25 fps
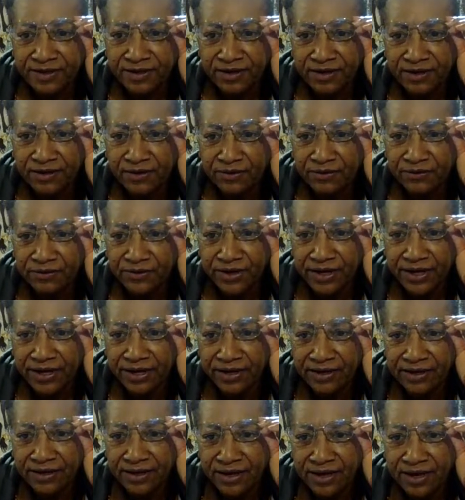
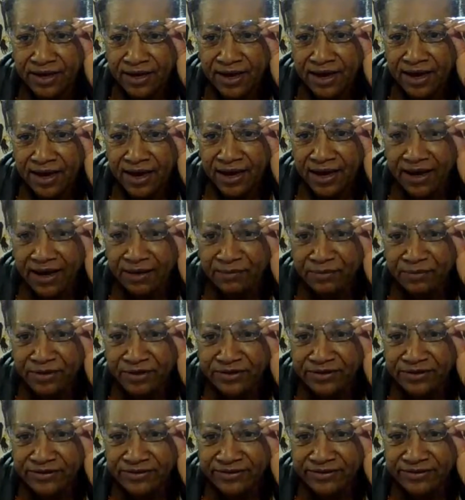Okay. I'm
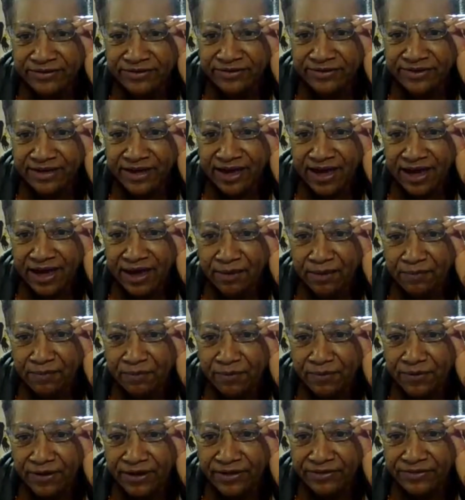good. I
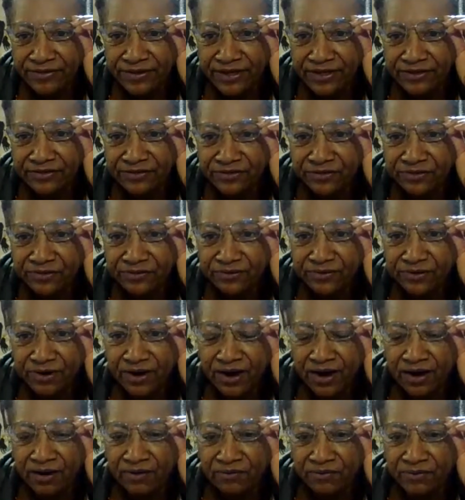pray that you
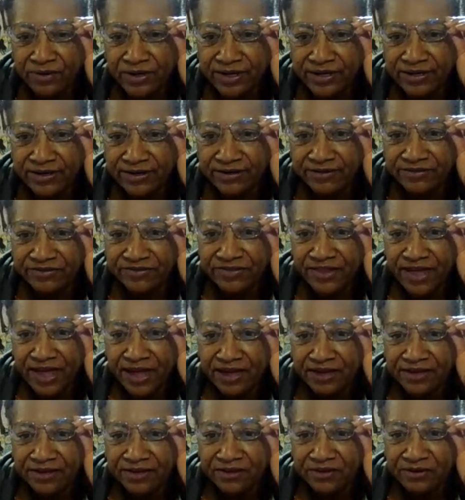are well.
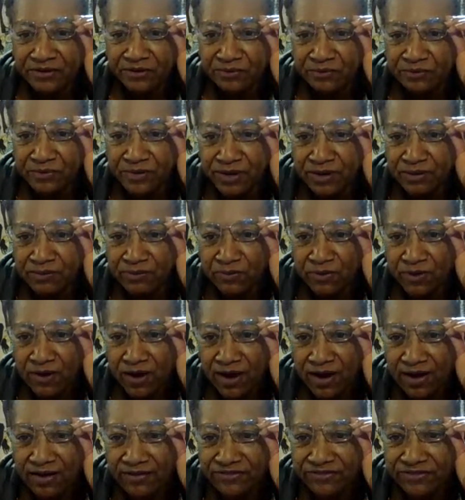Thank you,
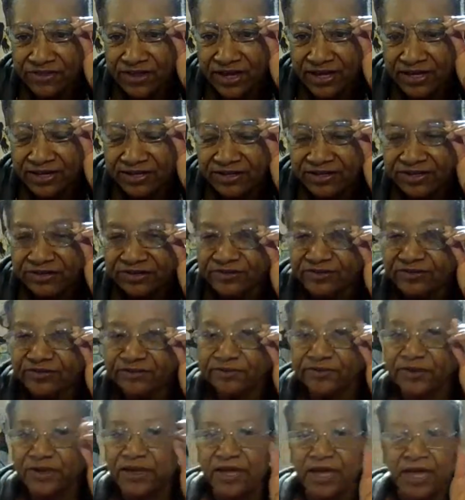Memoir. Thank
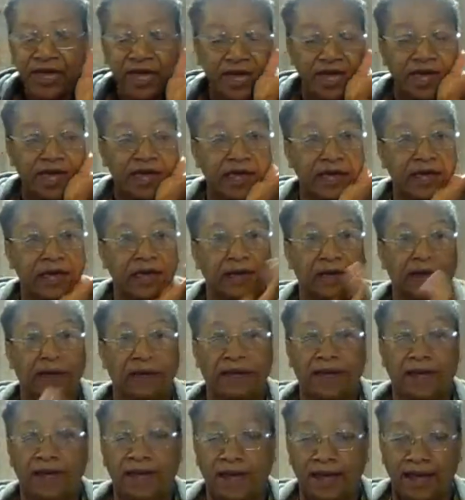you.
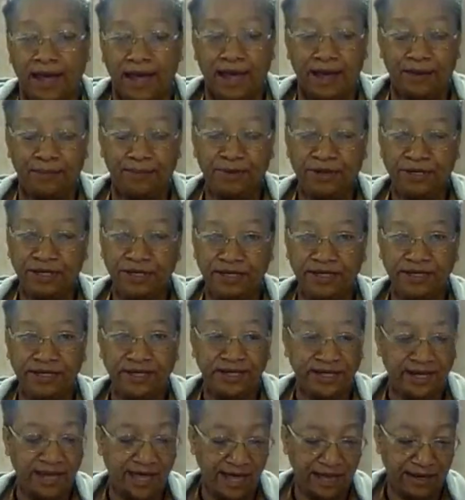I've been in
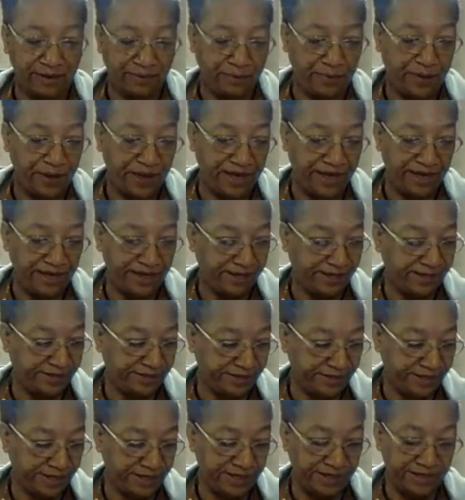a lot of pain
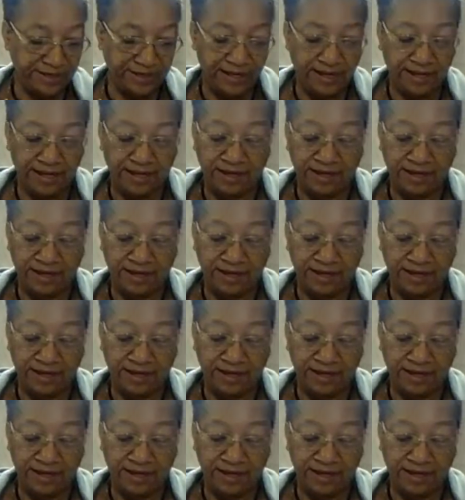and